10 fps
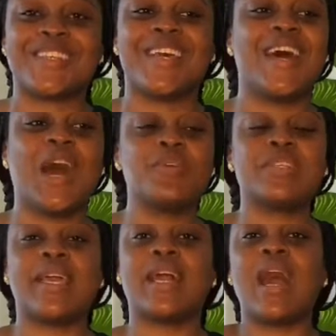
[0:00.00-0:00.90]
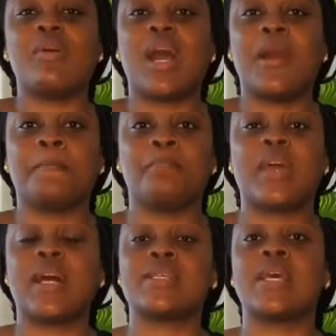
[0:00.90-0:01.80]
I was like, how come?
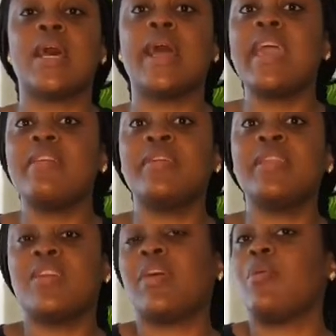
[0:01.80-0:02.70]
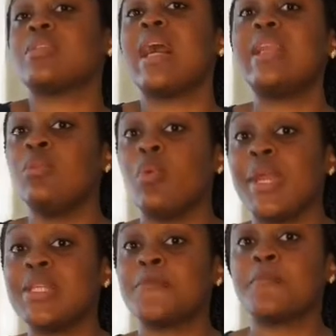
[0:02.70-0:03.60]
Because even if I was adding weight,